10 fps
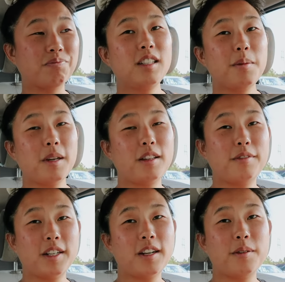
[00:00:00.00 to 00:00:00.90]
you make the
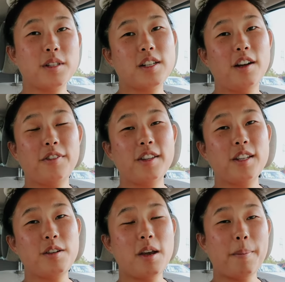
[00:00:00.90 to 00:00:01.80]
video and stuff and
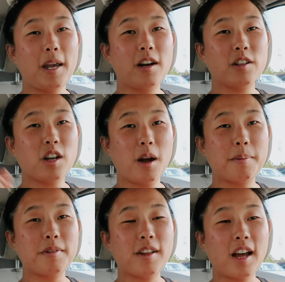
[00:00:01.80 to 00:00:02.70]
then you get paid on
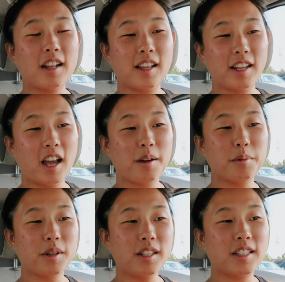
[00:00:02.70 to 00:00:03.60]
top of that like i
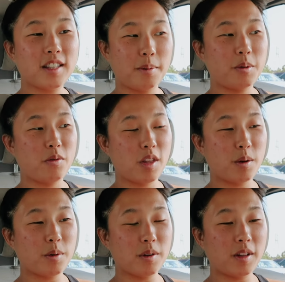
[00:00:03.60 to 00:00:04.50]
would accept if they
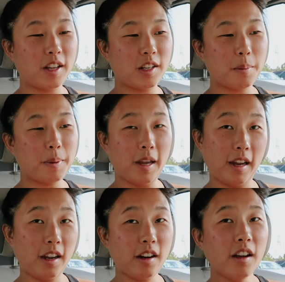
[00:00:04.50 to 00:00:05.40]
were like
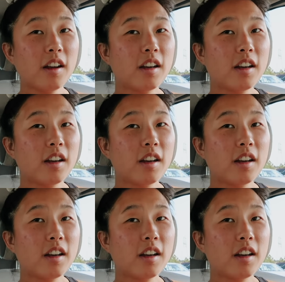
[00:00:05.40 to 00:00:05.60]
paid